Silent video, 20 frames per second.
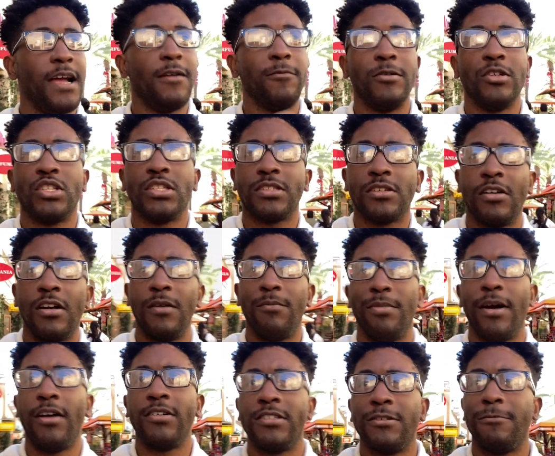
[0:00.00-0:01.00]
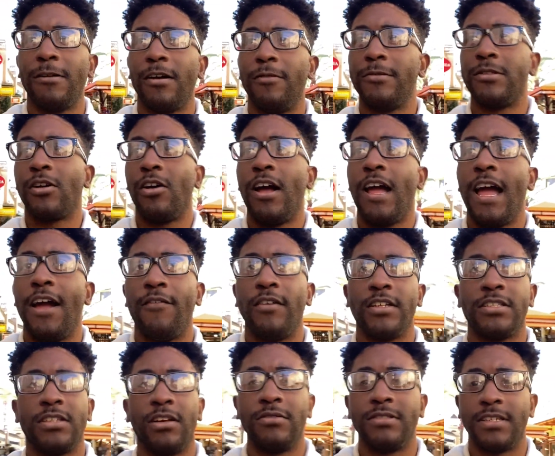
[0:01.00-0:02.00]
We're just gonna browse around. We're gonna have
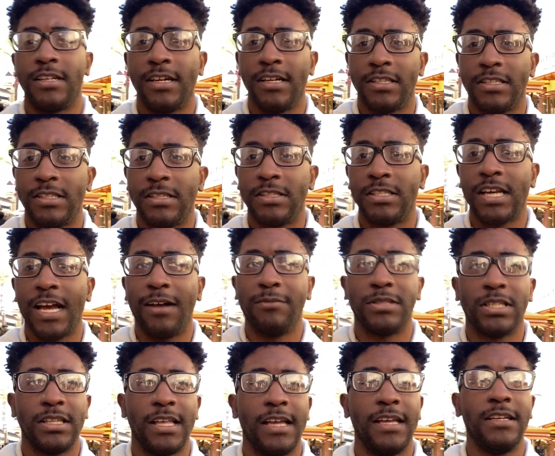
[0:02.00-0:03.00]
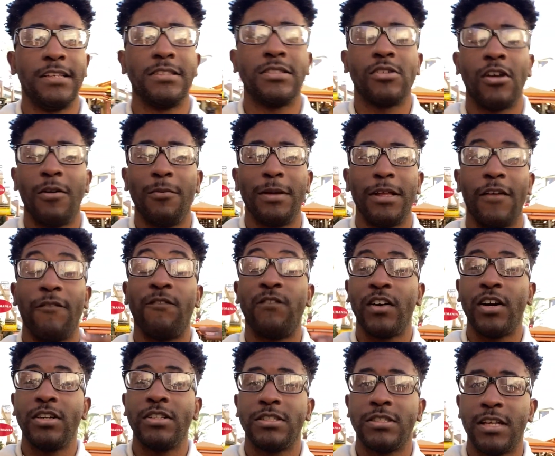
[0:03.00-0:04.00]
ourselves a good time today. It's gonna be the
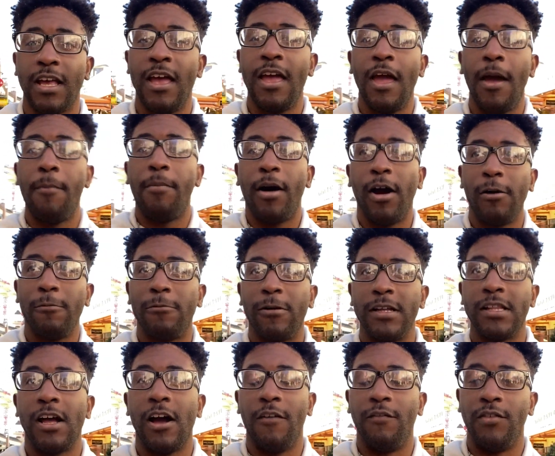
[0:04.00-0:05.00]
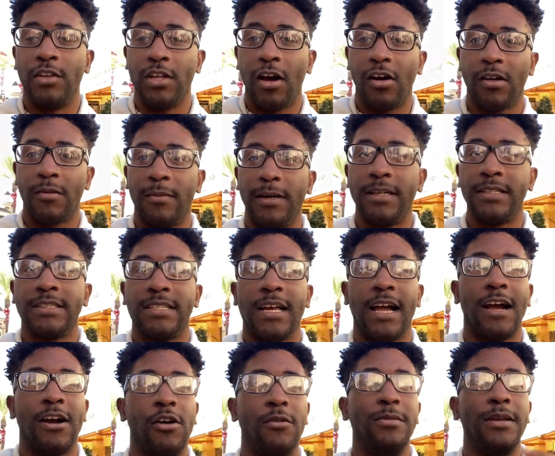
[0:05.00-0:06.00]
first part one of Vlogmas. I
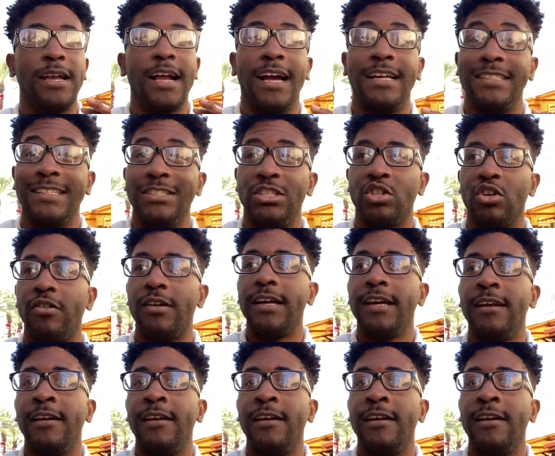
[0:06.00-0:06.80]
hope you guys enjoy it.